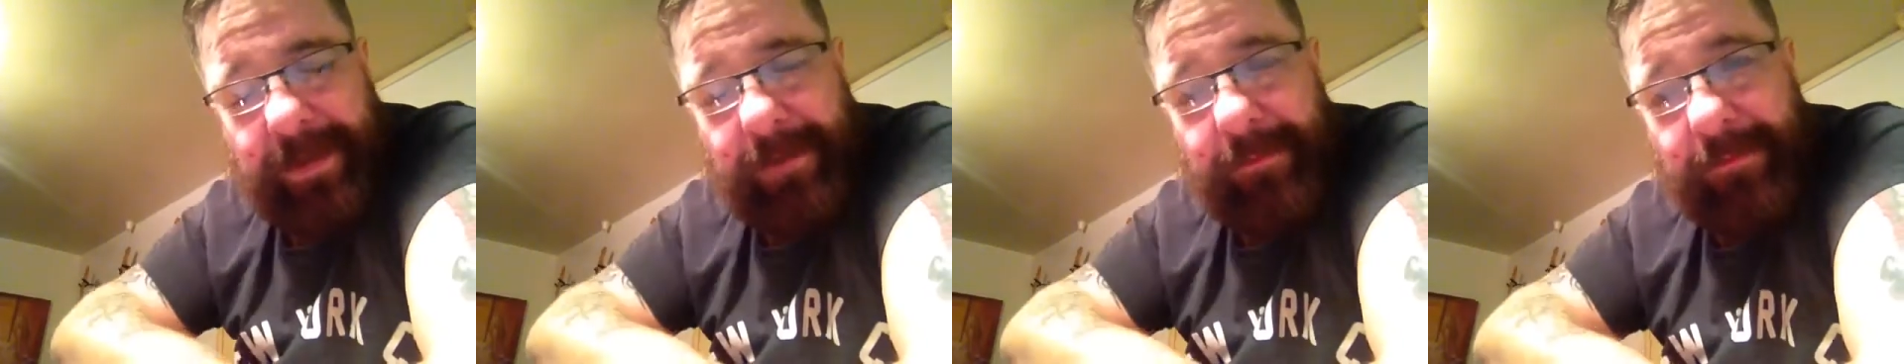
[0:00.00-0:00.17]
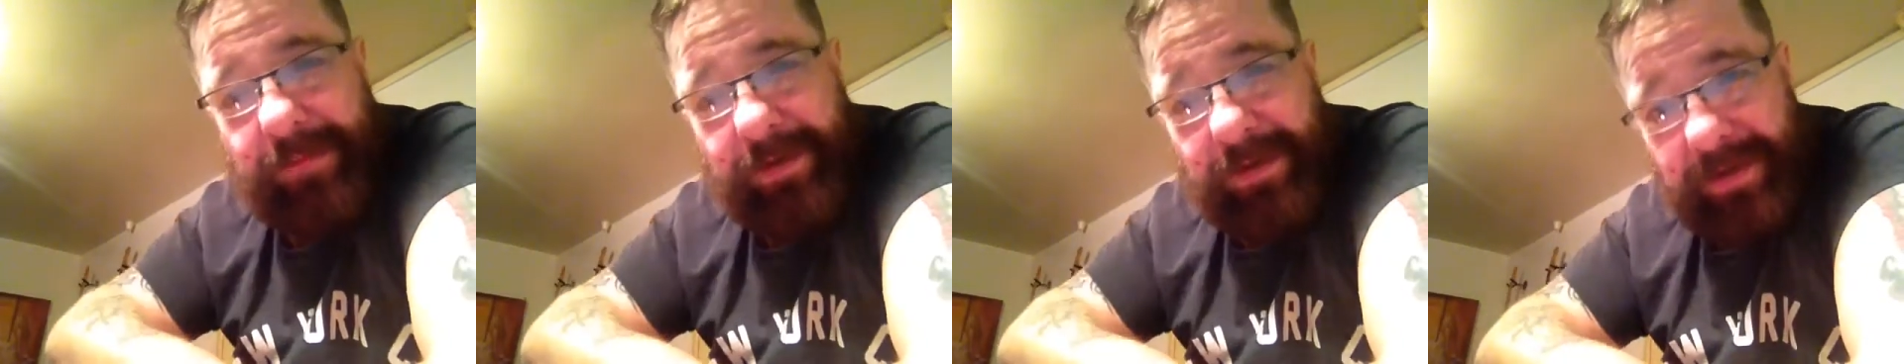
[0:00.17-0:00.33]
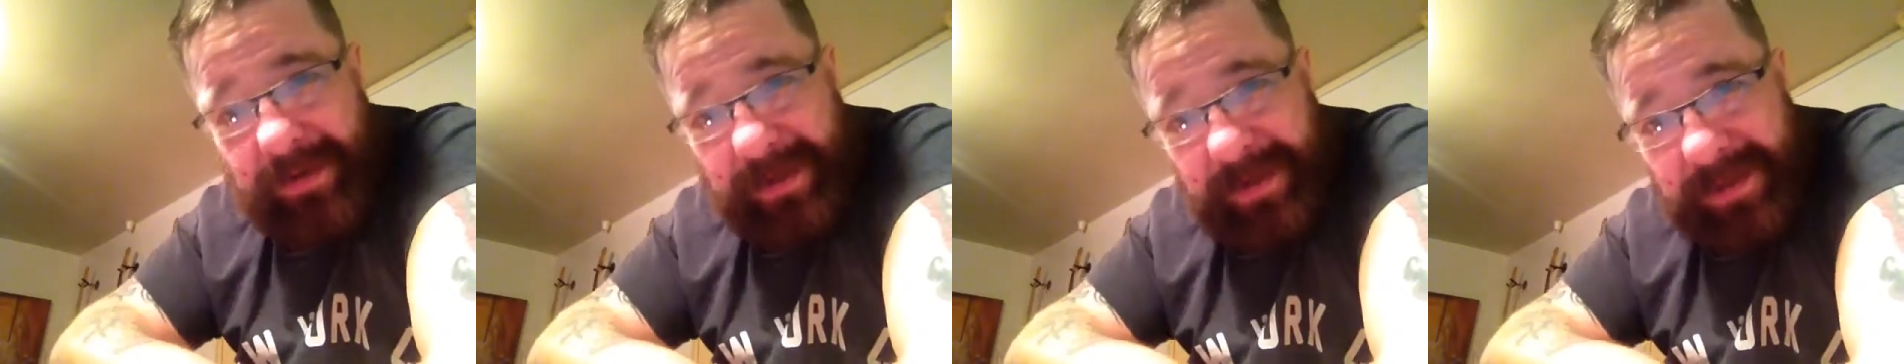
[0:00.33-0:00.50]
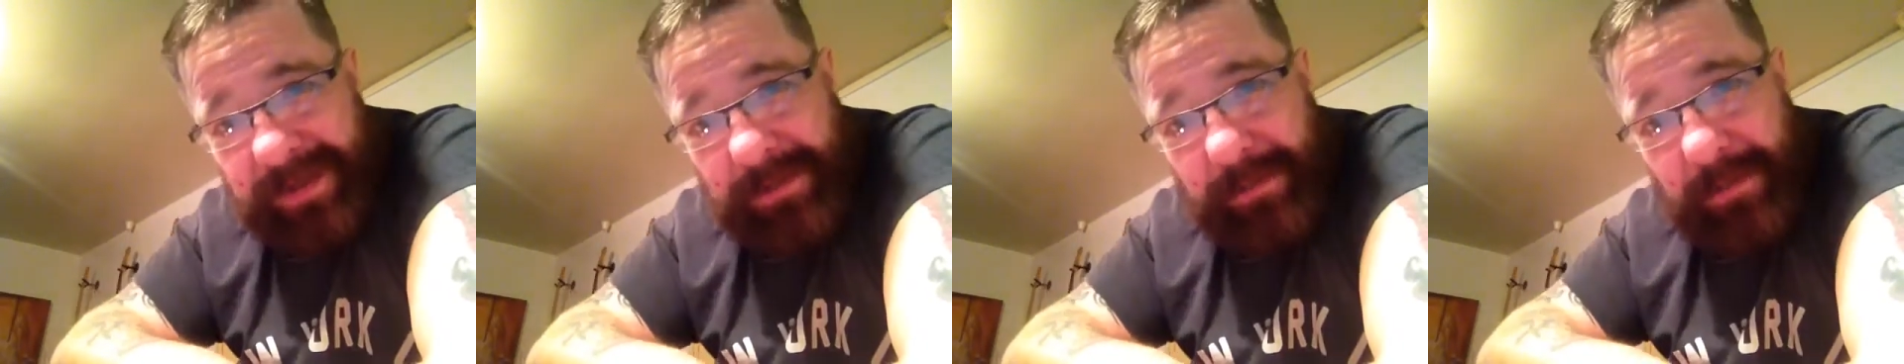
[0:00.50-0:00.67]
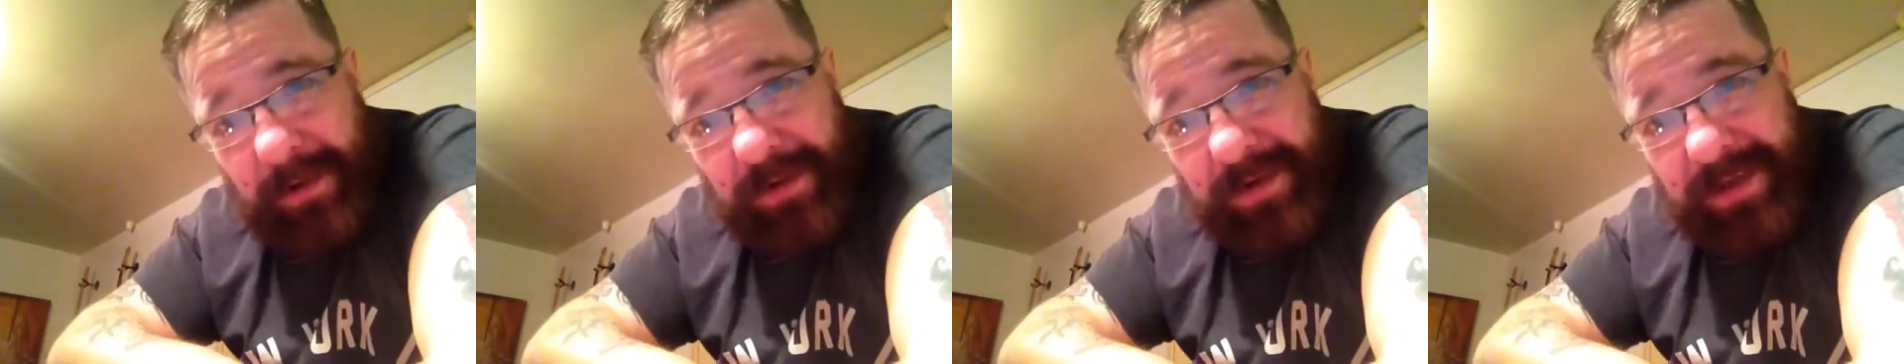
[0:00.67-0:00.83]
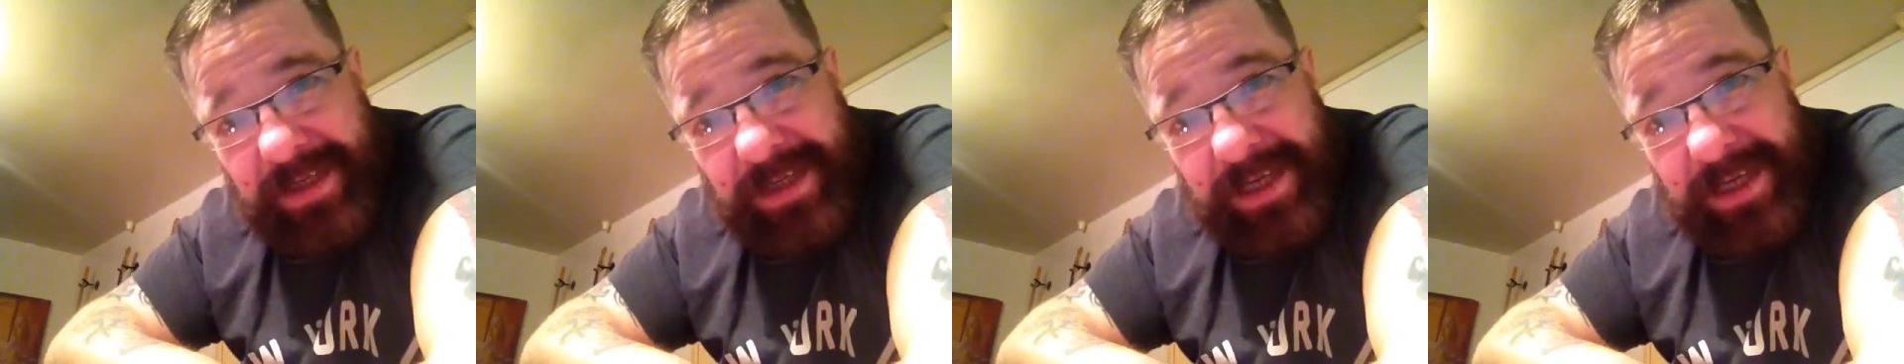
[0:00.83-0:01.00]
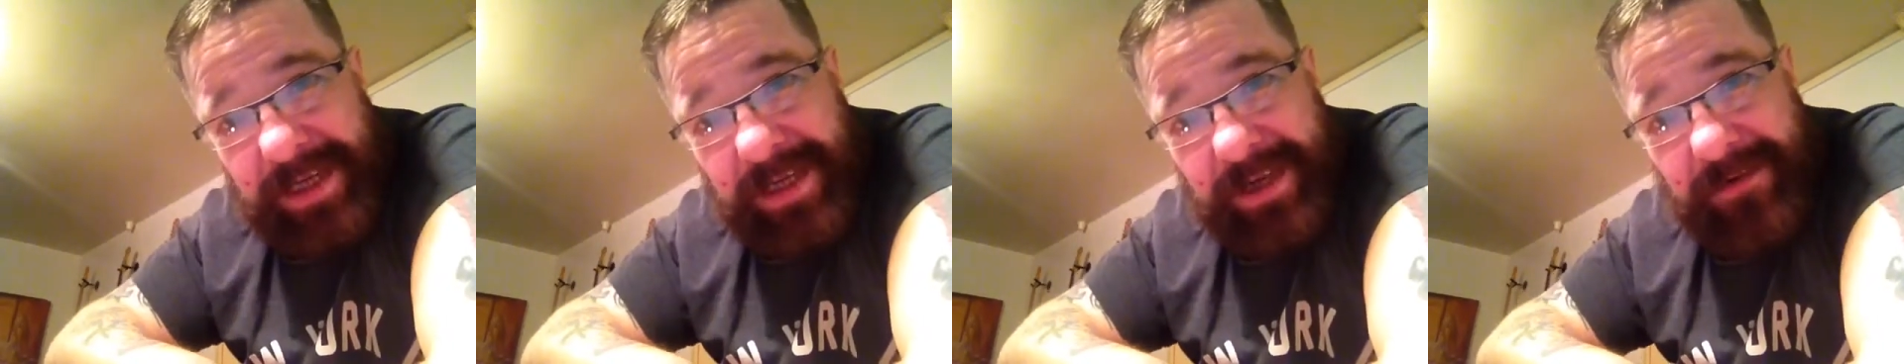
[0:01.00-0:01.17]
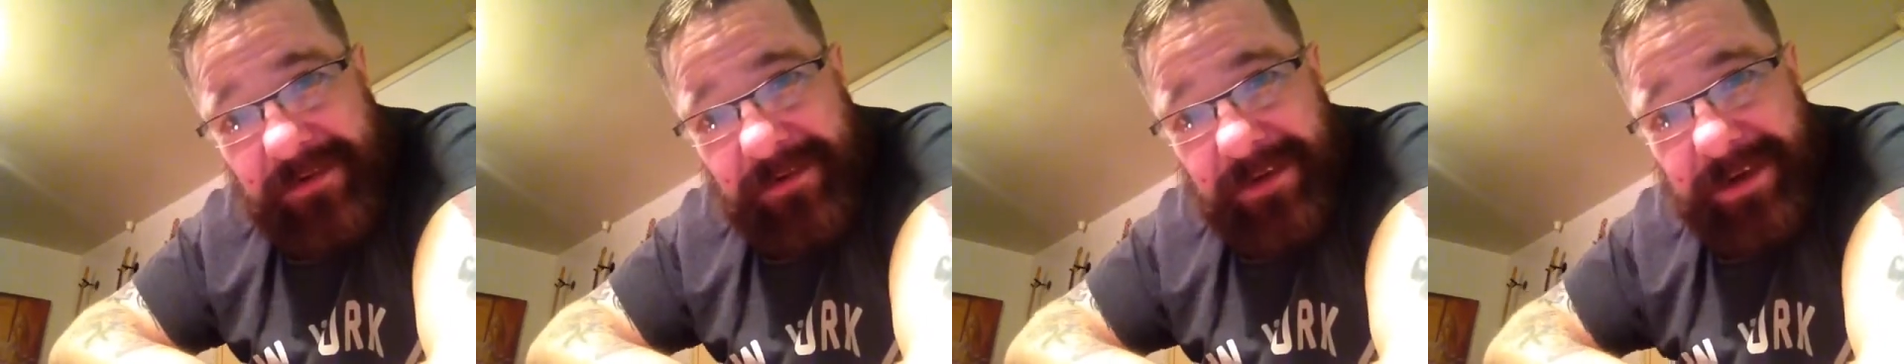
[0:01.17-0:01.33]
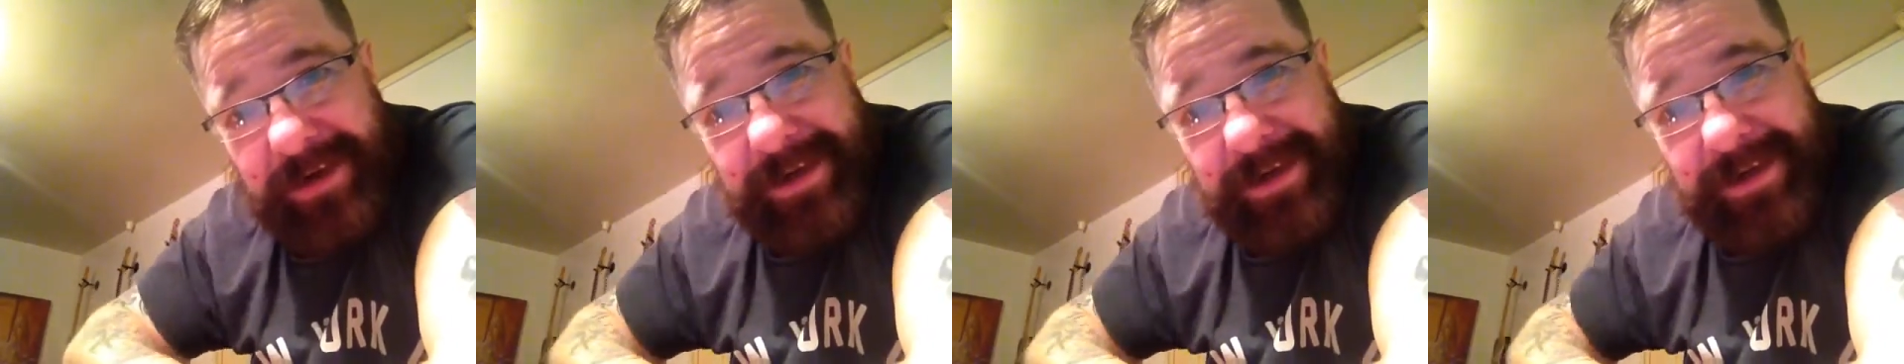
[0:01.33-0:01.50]
but that's my
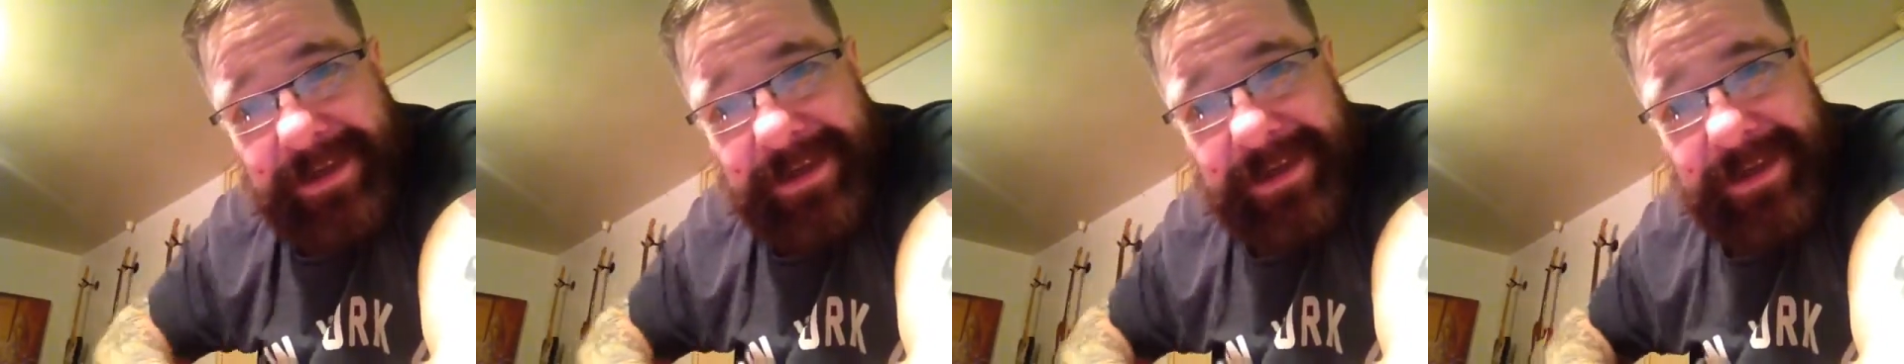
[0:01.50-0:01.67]
secret.